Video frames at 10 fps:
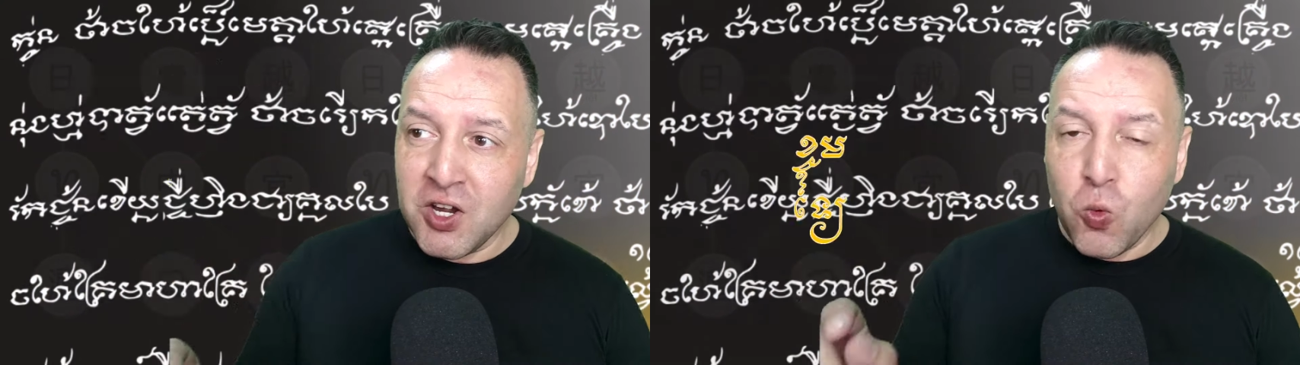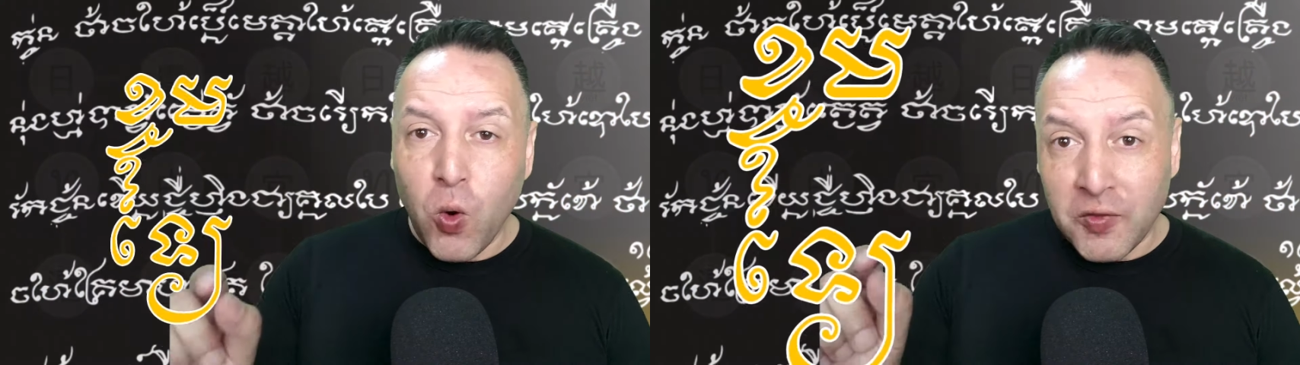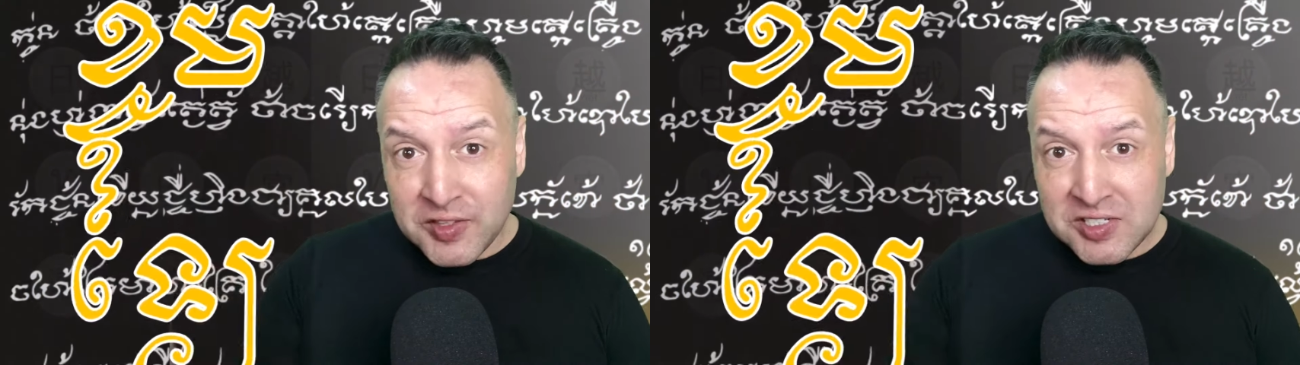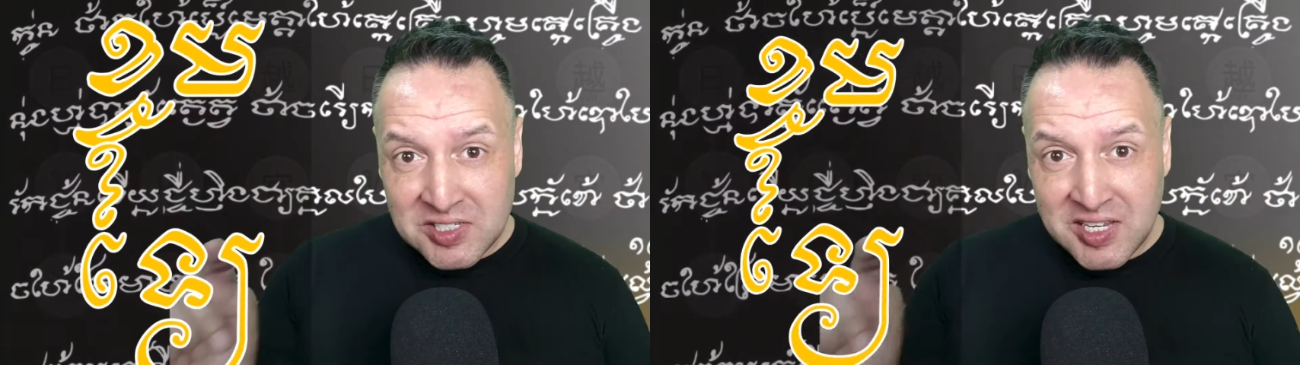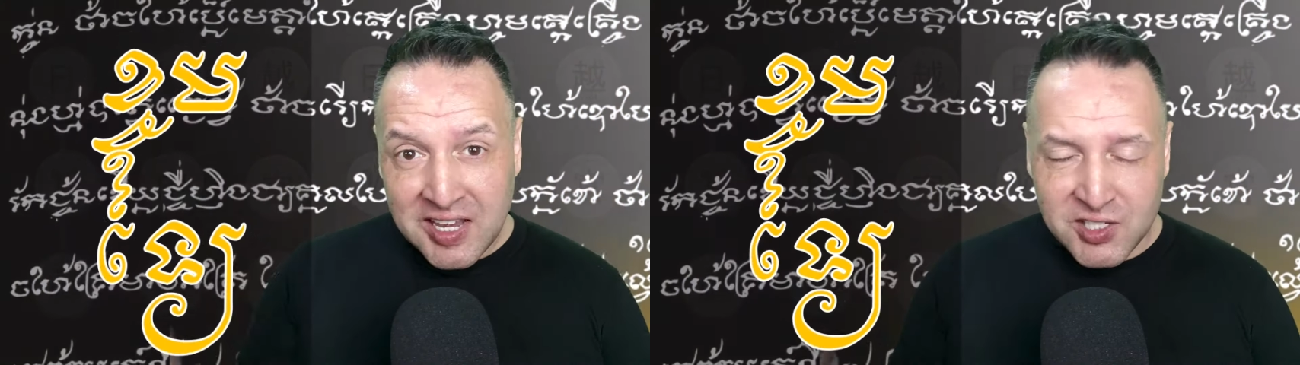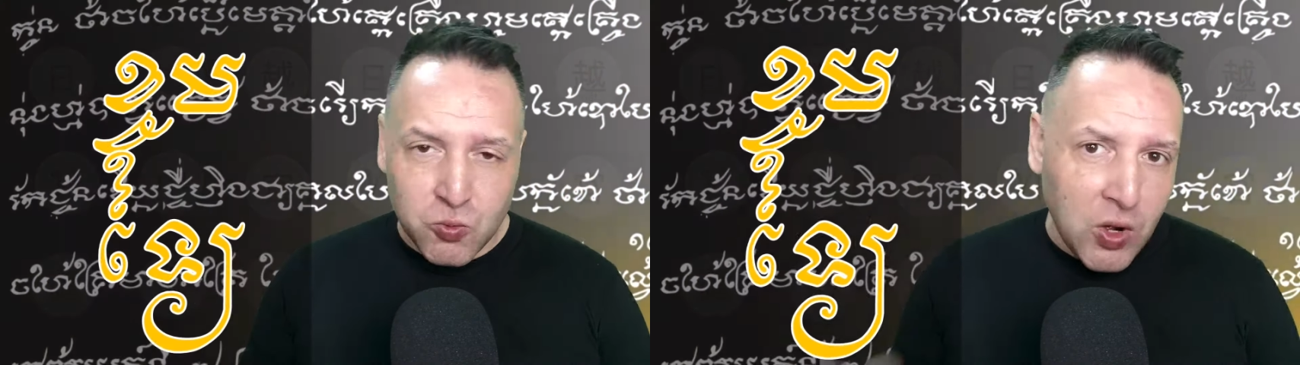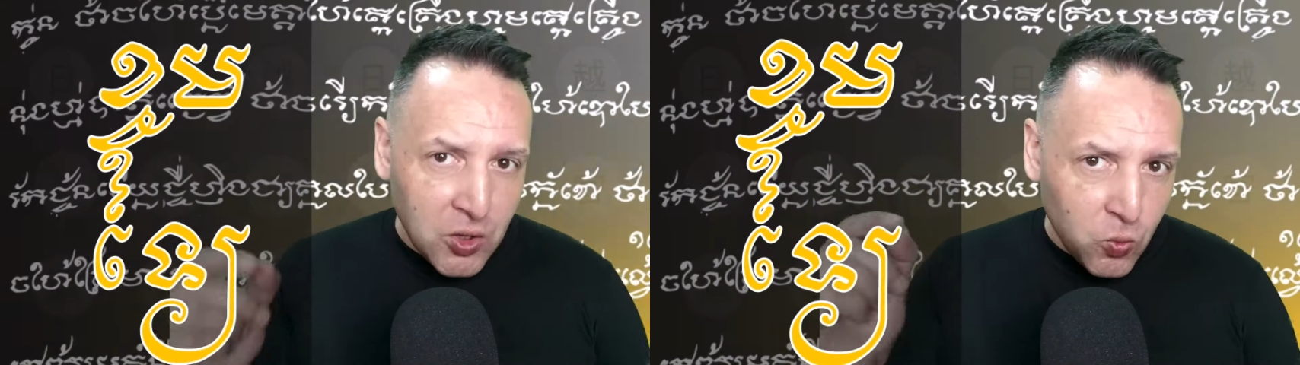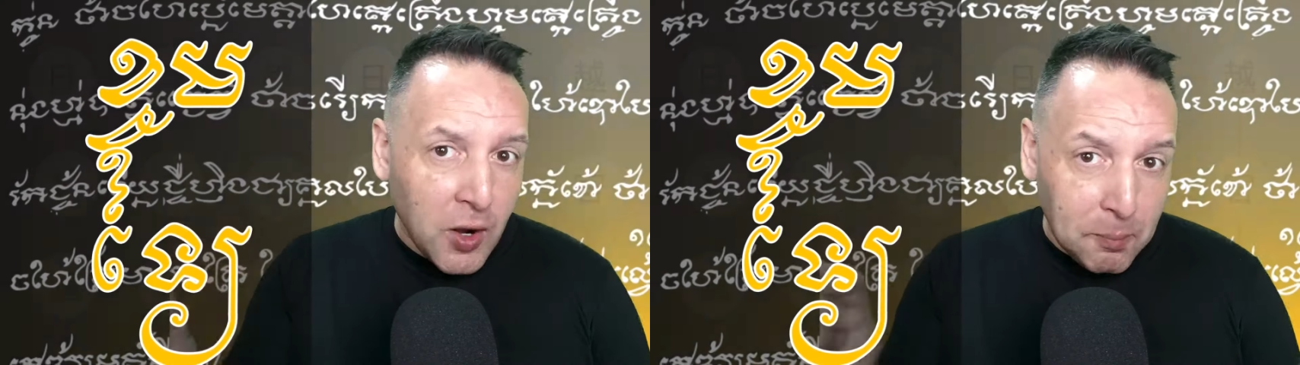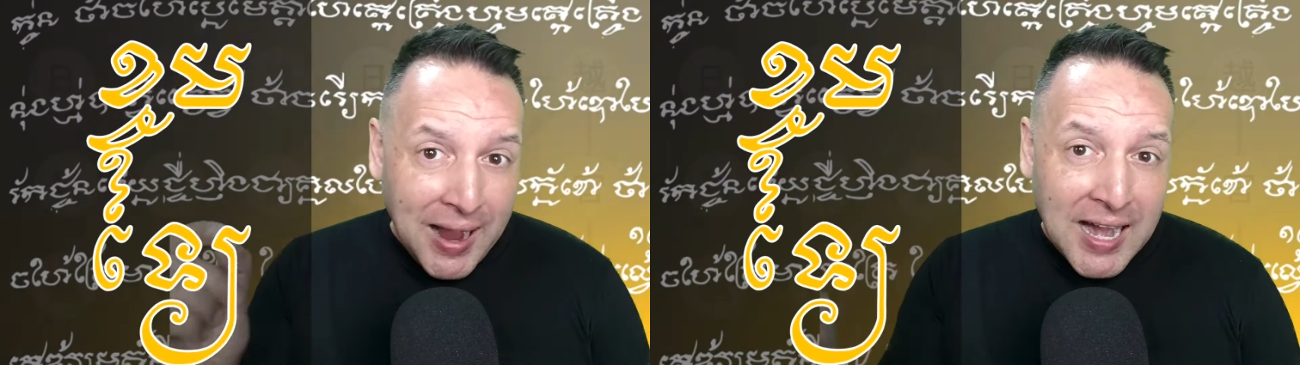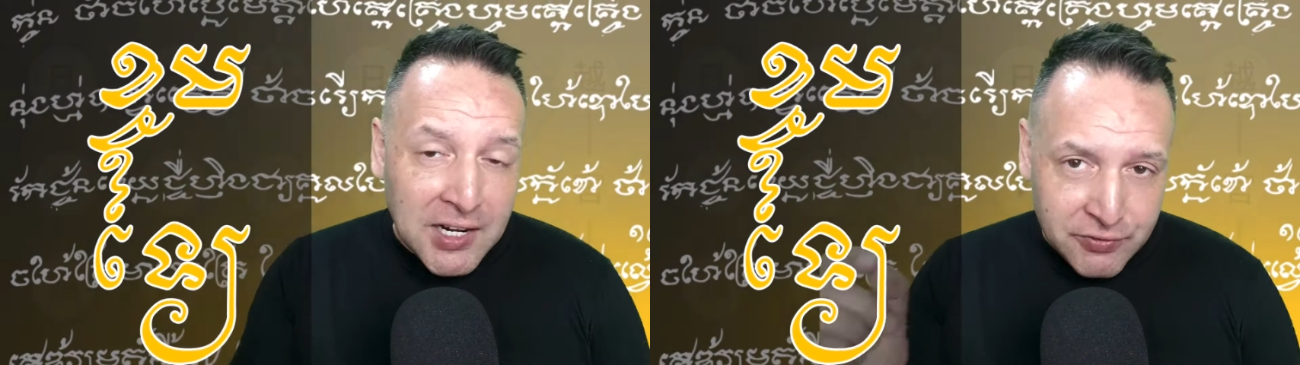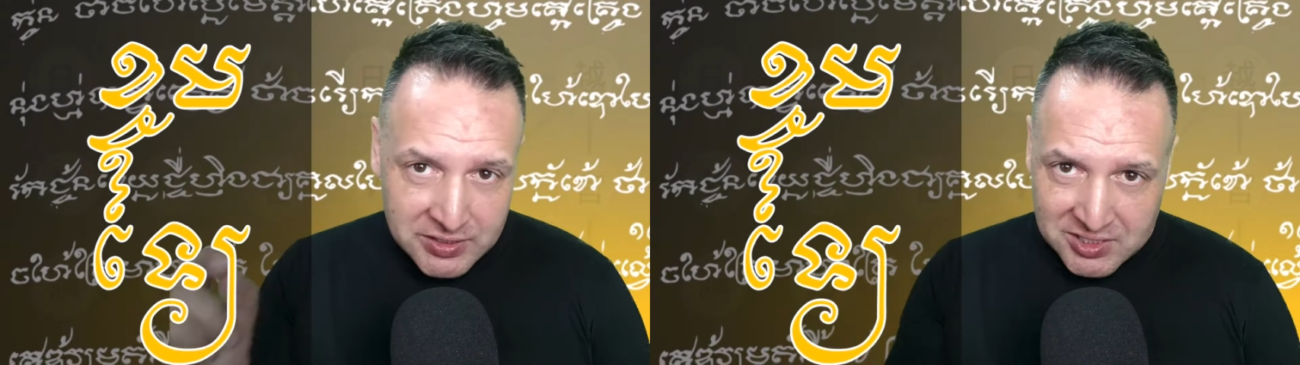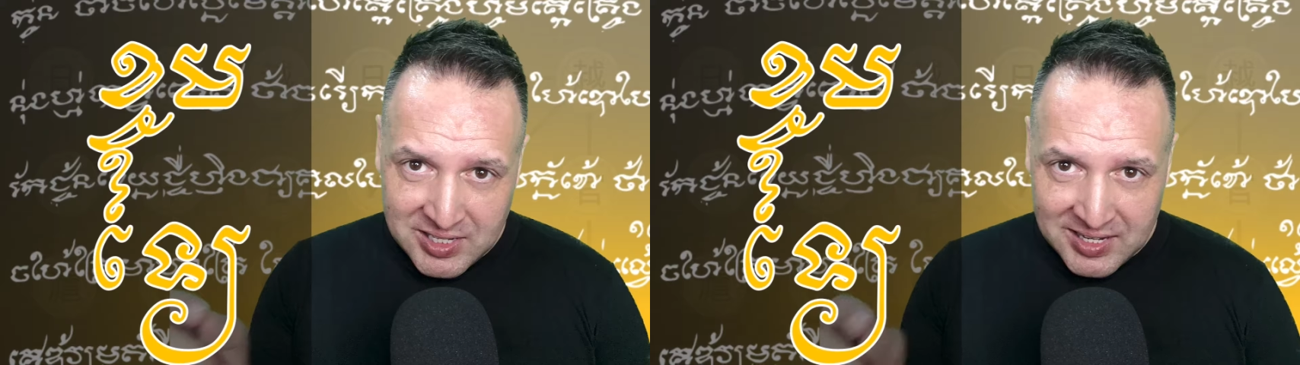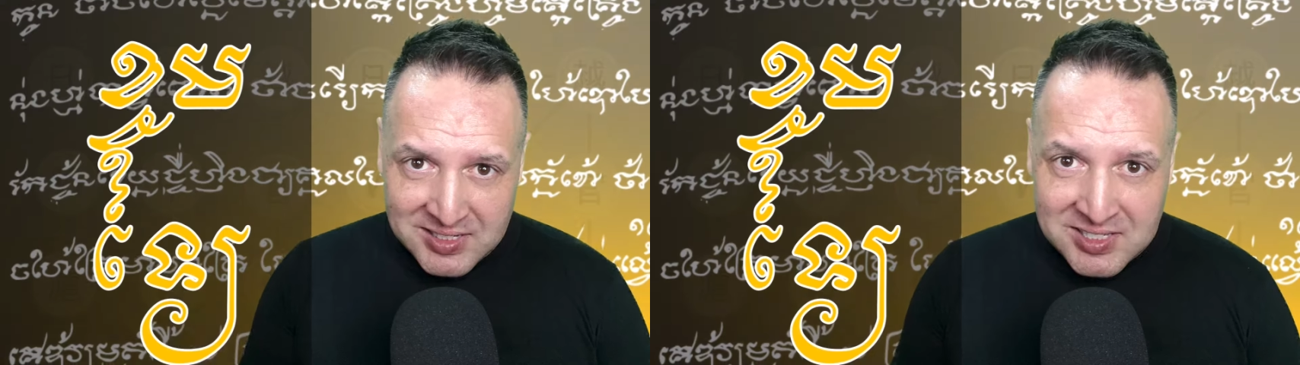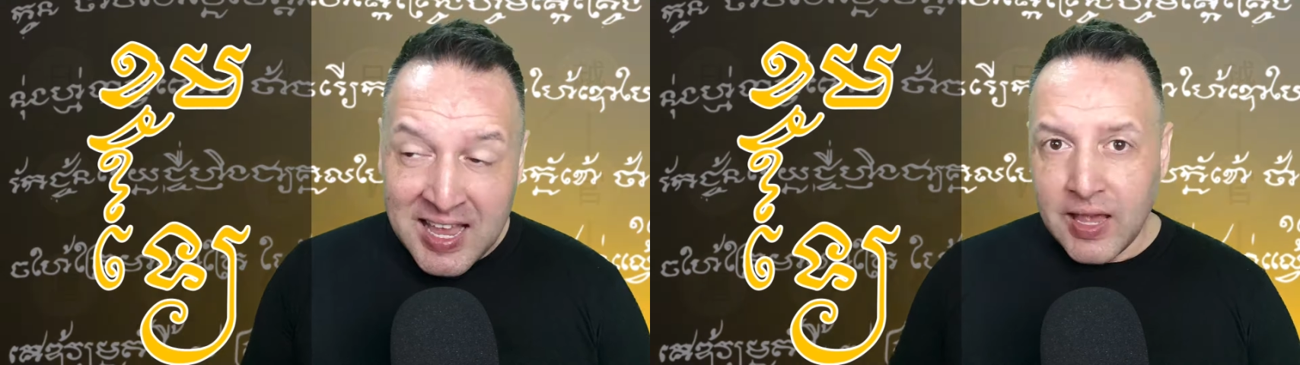what this says, well, what part of it says.